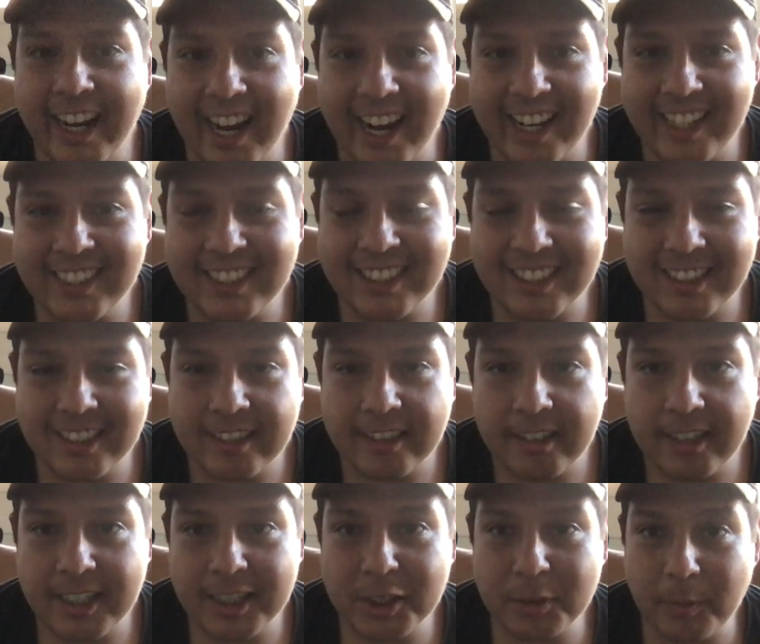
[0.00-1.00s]
Guys,
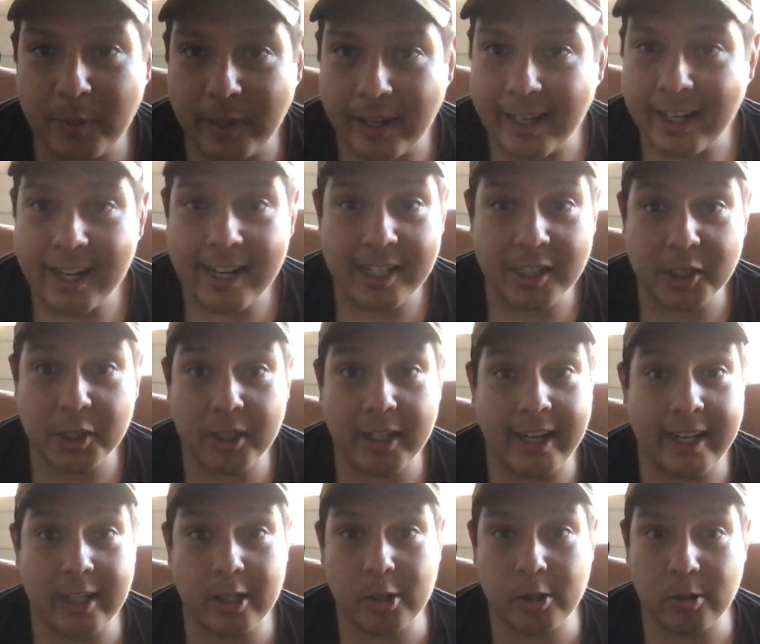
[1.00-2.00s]
it's me. It's
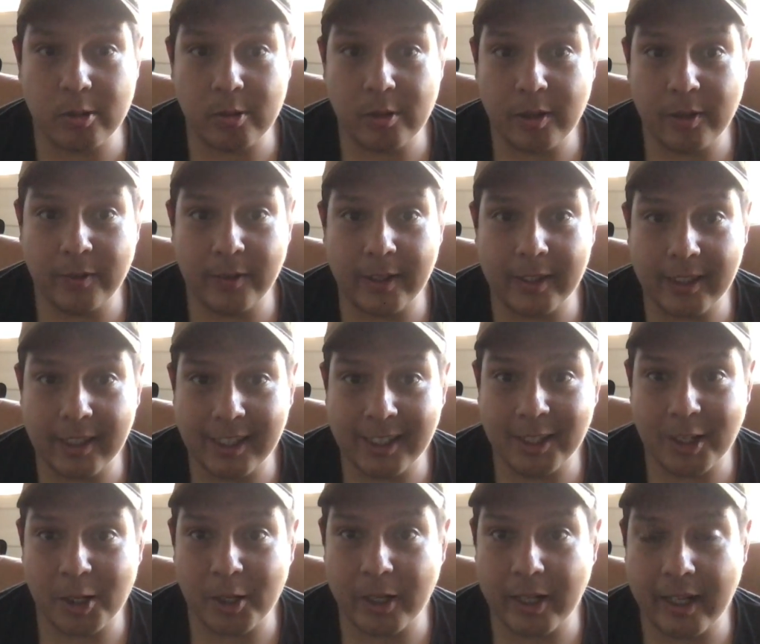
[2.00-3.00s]
day 2 of online
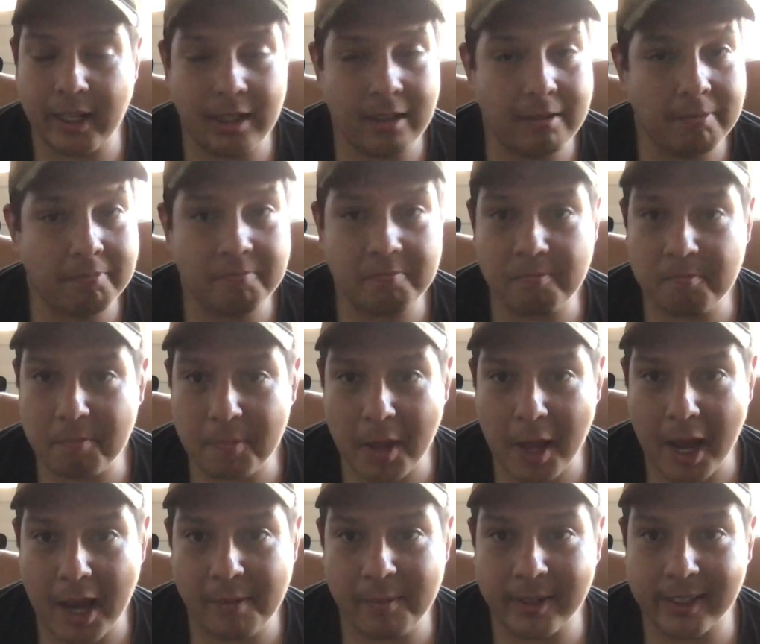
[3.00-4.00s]
learning.
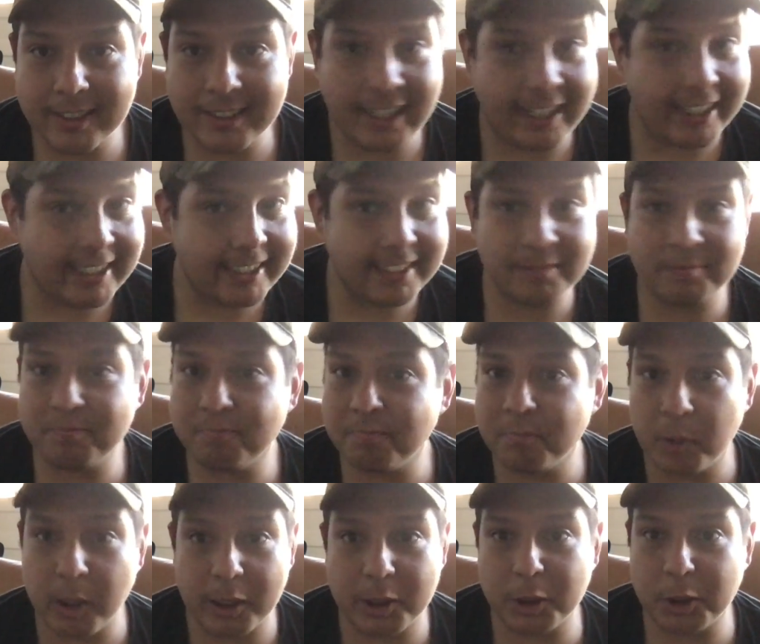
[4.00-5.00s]
I'm excited.
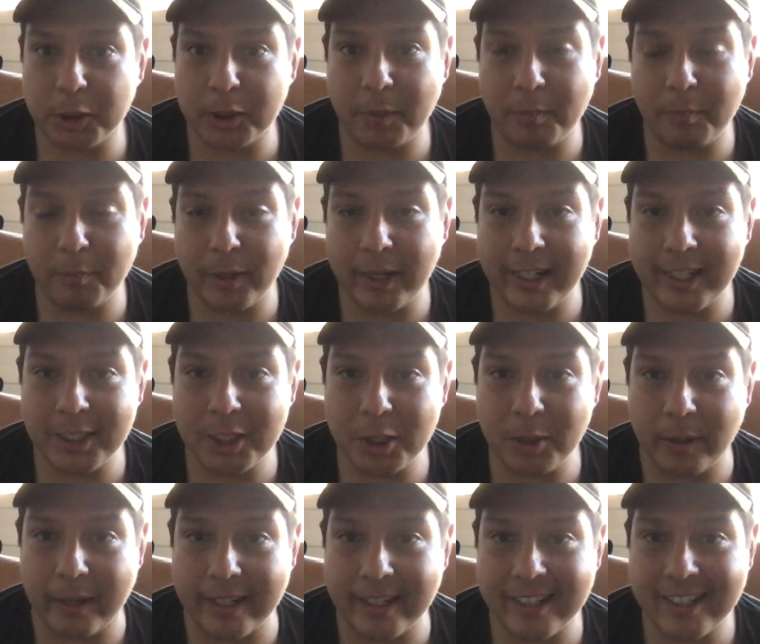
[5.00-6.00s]
Let's jump right into
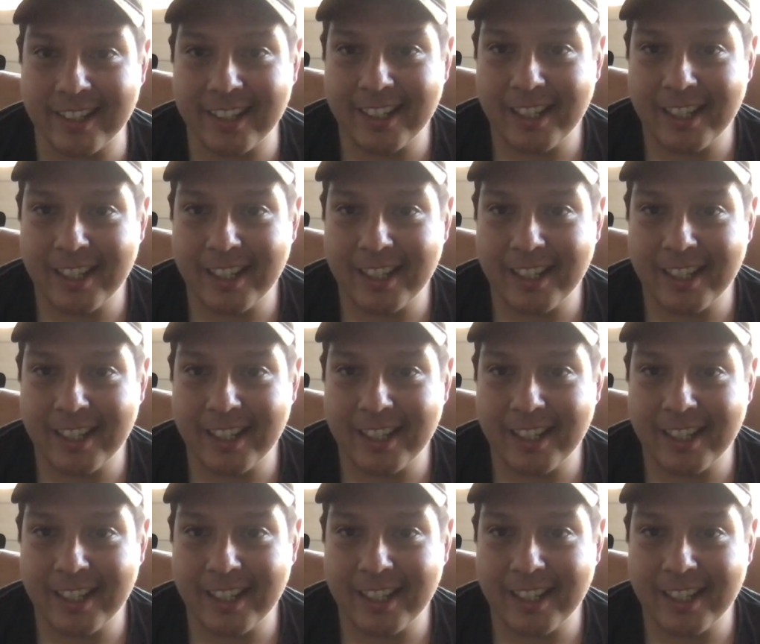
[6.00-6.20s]
it.